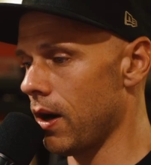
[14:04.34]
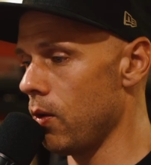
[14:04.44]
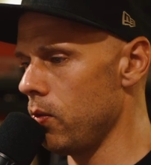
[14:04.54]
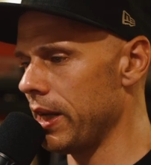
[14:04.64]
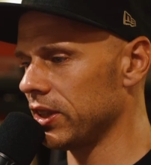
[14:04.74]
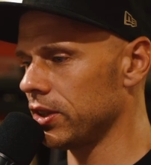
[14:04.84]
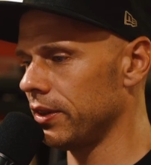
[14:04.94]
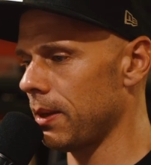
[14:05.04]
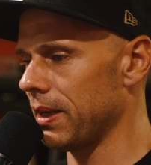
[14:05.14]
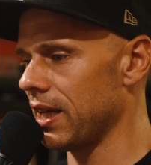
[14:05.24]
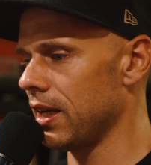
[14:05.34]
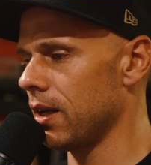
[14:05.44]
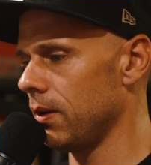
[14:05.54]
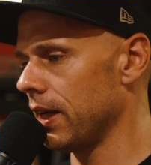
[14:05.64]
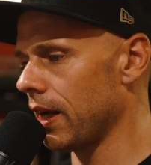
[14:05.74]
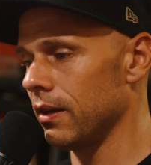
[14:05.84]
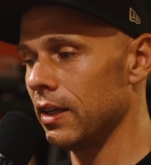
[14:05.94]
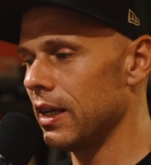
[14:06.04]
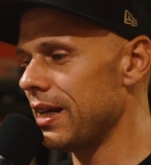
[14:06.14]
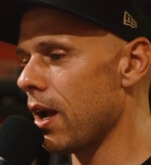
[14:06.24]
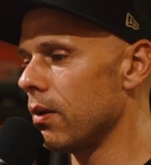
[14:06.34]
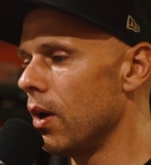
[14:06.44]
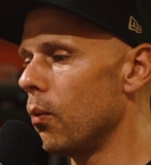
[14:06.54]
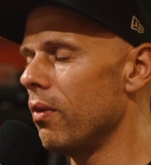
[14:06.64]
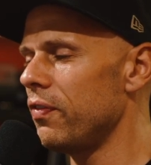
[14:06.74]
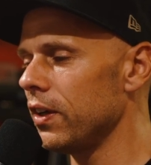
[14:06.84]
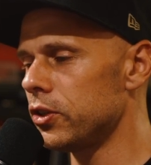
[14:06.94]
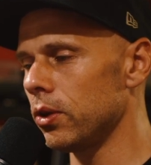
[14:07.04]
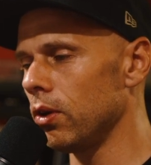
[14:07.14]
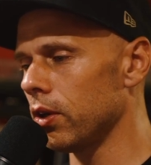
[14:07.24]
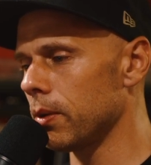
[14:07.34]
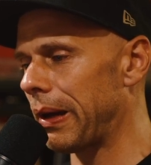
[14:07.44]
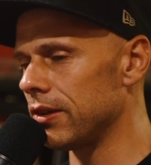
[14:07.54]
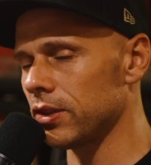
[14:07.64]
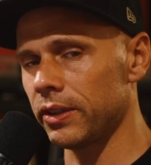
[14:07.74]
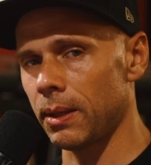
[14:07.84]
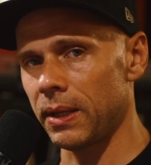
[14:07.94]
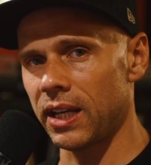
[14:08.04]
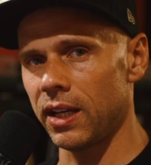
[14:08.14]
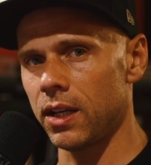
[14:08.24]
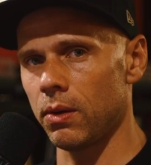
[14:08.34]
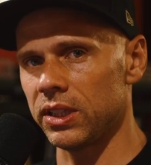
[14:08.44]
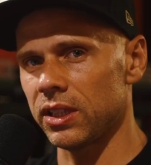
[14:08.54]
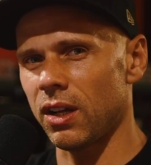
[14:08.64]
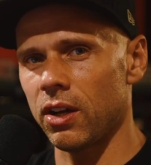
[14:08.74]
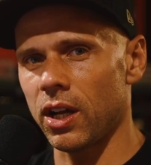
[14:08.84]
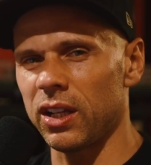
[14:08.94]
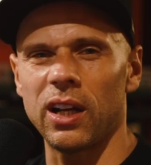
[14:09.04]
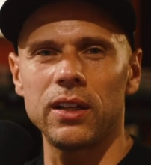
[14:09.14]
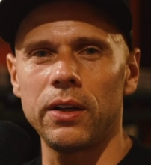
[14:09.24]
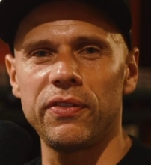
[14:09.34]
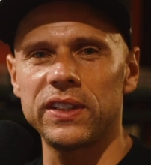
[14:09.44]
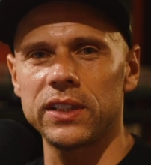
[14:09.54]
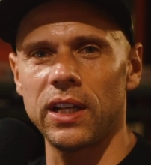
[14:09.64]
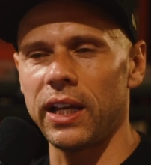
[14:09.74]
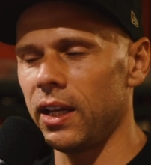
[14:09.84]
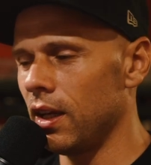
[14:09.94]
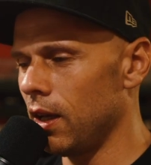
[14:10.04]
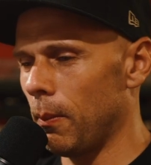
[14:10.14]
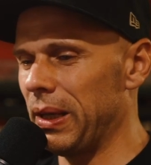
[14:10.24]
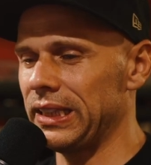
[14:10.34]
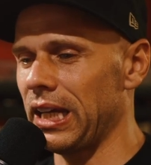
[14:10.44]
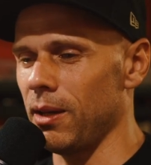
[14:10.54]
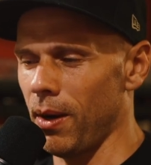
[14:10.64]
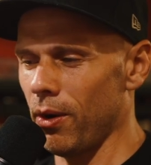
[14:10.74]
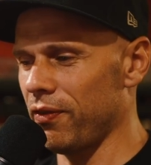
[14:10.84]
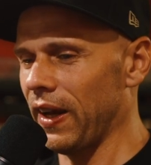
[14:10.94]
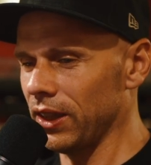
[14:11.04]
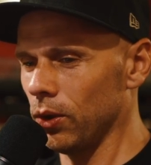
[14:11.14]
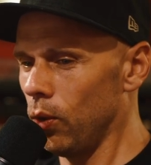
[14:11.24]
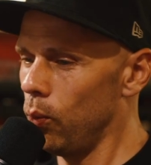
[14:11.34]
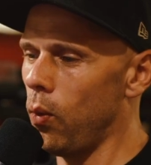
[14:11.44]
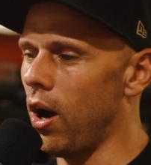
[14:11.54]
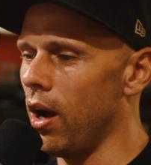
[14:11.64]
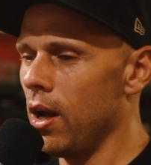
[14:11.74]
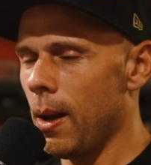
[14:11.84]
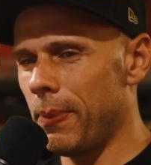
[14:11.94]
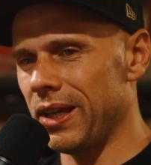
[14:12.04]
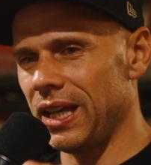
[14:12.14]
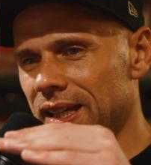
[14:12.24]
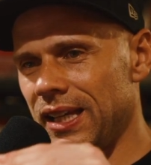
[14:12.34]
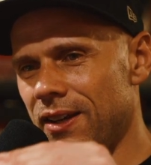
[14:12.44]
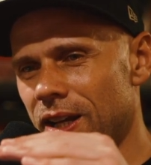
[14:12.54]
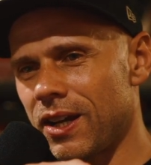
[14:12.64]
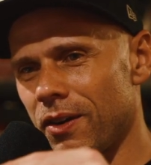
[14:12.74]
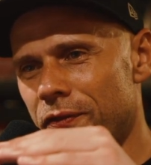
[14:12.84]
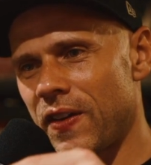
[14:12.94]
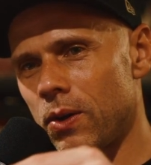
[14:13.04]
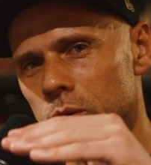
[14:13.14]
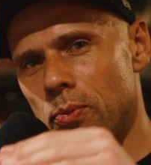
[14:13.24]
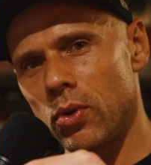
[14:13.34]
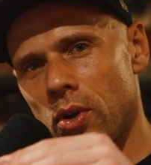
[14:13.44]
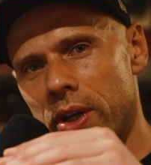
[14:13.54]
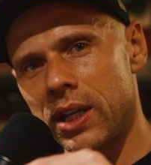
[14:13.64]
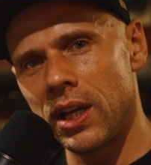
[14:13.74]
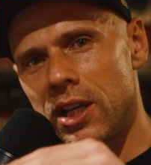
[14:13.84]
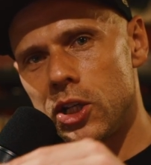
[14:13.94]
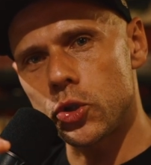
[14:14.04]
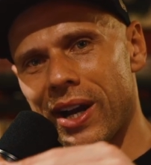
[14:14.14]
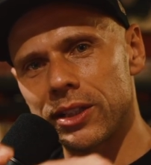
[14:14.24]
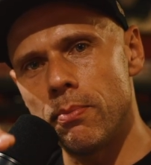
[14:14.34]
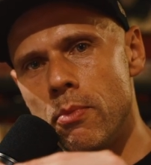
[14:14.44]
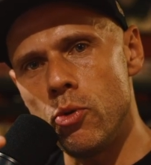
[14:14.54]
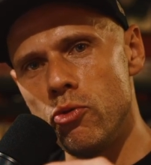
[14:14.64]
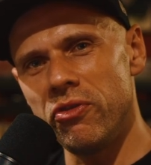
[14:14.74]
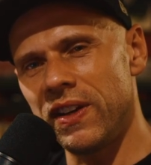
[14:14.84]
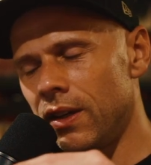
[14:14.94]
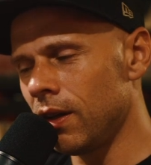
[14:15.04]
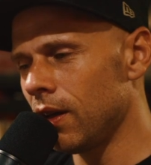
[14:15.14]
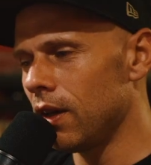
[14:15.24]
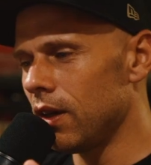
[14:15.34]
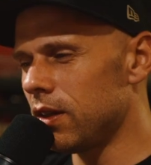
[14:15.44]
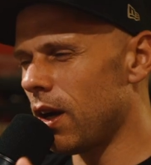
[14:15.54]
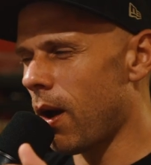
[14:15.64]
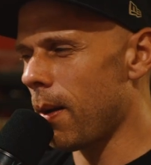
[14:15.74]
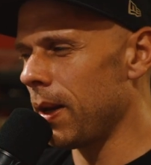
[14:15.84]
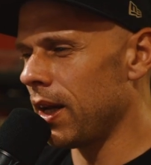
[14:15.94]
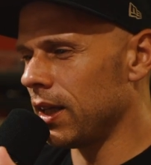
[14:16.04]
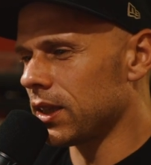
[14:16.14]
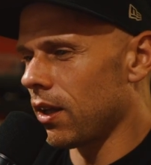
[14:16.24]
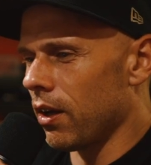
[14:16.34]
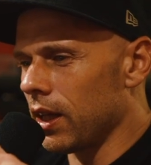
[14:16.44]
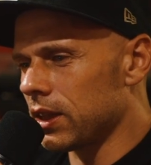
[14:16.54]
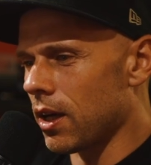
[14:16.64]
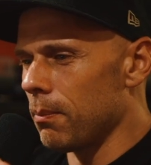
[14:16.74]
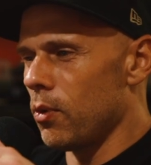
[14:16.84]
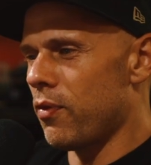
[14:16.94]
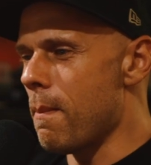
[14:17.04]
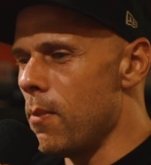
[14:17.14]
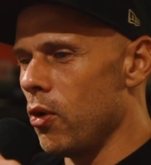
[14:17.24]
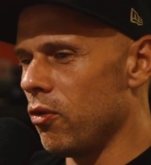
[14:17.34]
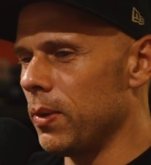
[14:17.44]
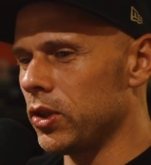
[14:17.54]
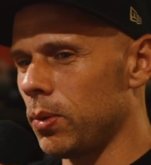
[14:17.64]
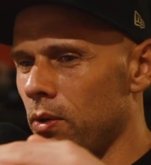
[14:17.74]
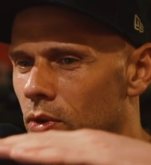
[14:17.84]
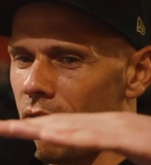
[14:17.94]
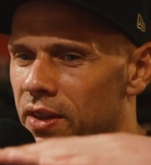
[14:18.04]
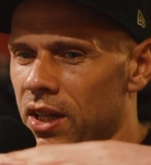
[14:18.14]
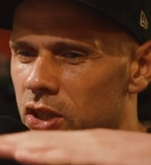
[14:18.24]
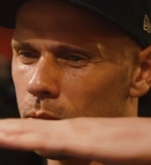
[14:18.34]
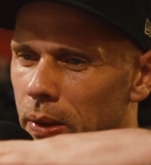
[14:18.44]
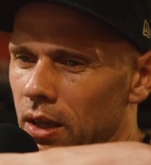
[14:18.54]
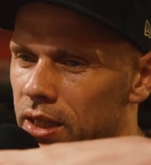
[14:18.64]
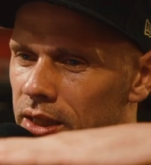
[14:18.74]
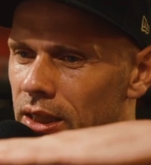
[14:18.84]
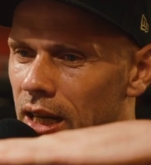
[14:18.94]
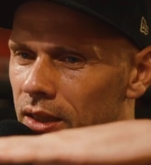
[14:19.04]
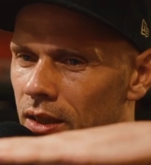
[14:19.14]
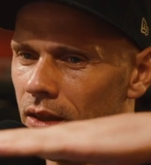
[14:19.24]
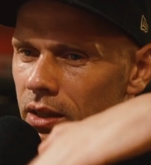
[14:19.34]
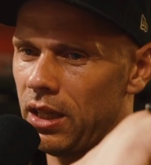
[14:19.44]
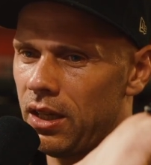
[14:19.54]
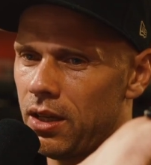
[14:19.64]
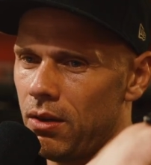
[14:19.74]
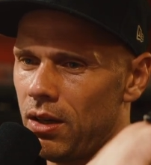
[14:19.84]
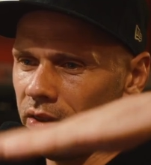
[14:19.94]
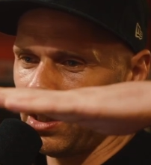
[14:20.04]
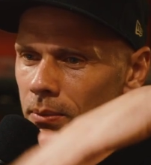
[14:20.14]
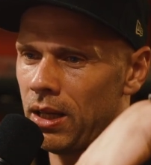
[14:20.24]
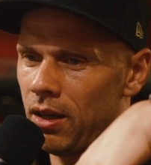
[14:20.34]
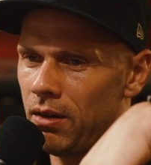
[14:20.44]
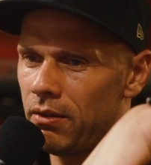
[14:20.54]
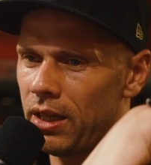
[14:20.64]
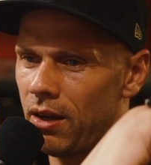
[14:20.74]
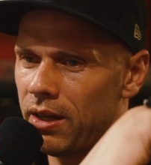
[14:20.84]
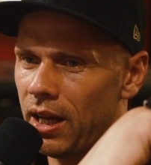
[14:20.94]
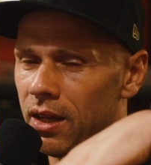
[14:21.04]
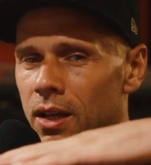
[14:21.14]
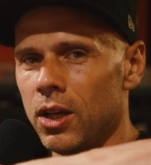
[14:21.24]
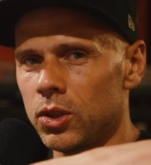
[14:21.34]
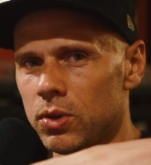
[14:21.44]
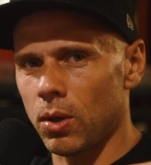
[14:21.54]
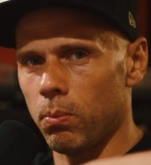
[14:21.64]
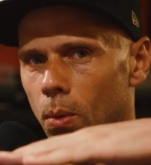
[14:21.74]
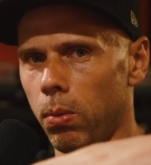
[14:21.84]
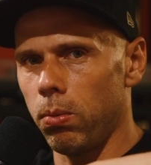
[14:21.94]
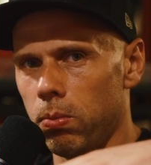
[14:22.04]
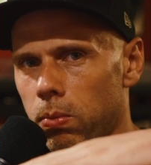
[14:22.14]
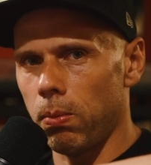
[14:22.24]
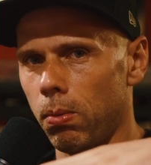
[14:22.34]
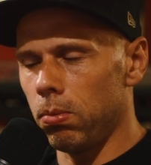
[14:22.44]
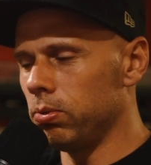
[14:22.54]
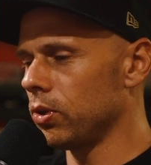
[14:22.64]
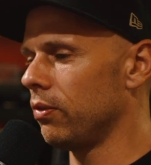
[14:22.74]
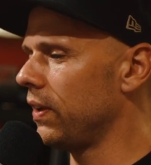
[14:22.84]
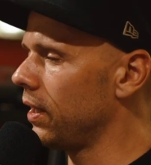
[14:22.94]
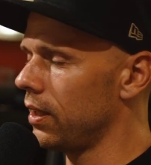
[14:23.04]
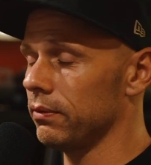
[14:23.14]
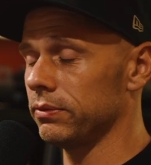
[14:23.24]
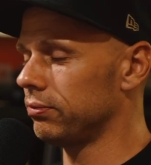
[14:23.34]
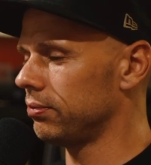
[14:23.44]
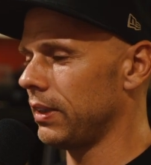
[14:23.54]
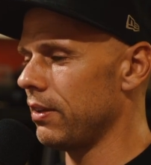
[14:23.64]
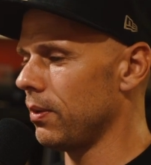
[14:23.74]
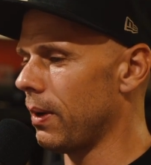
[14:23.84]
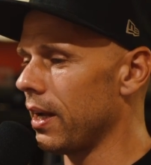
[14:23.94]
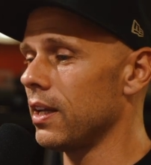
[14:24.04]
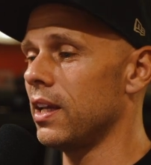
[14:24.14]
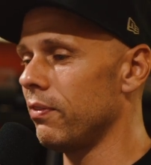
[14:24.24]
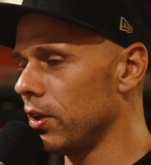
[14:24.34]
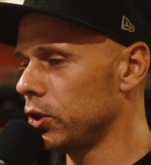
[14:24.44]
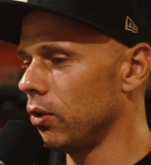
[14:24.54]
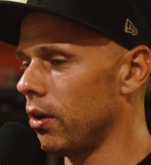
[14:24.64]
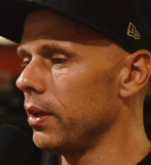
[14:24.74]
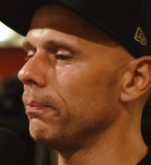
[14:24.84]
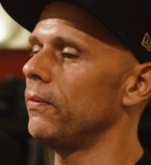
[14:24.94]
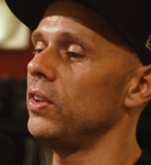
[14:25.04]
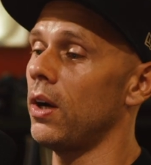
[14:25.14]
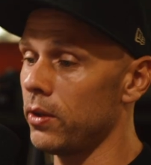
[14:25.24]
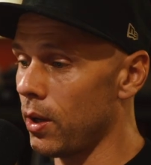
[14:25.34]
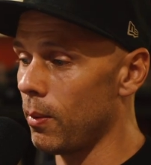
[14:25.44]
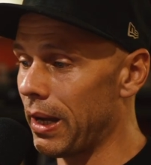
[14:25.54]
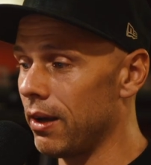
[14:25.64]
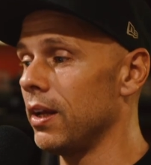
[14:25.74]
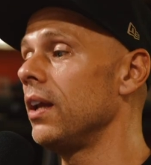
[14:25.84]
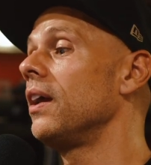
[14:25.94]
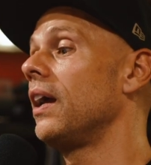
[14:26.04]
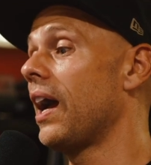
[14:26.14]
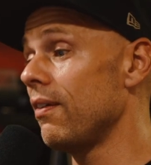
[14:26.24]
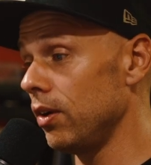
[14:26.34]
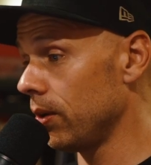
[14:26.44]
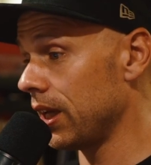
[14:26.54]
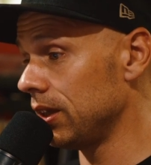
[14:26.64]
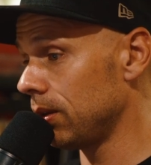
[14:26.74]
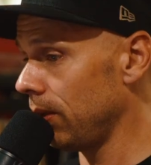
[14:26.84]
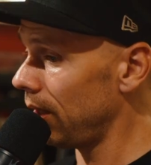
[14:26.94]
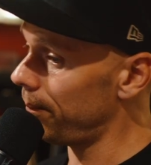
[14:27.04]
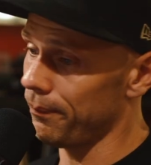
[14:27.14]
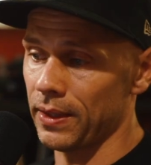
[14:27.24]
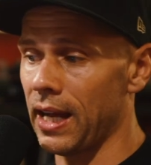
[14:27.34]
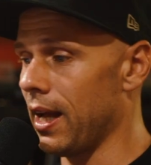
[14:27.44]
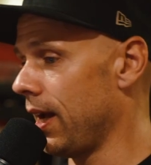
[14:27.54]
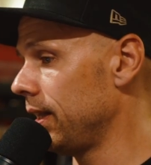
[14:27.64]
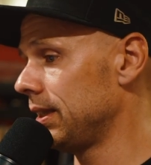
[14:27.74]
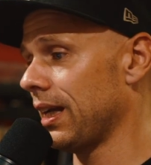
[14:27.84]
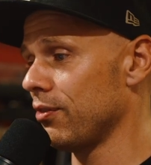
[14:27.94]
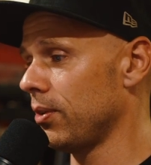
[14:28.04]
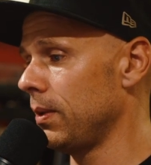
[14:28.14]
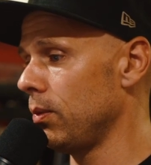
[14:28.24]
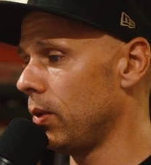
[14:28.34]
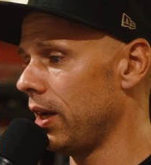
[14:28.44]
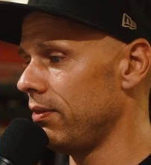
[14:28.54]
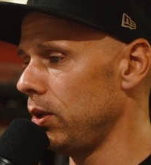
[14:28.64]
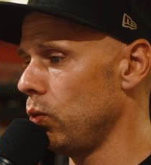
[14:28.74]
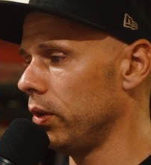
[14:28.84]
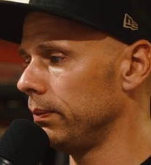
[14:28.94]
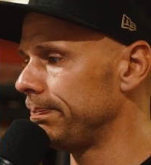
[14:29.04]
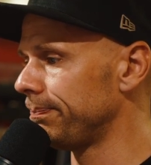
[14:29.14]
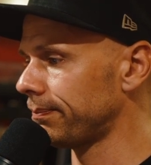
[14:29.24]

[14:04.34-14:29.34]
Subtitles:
Oh yes, dynamic EQing again. Now, one thing I do like about dynamic EQing is I don't know if it's a placebo effect or what, but you kind of feels more like your track's moving. Do you know what I mean? It's like it's got more of a movement to it rather than it just being like a stagnant like EQ, like dip that. Oh yeah, okay. So it's like sort of thing. Either way, give it a try. If you don't know about it, have a look into it and take from it whatever you want.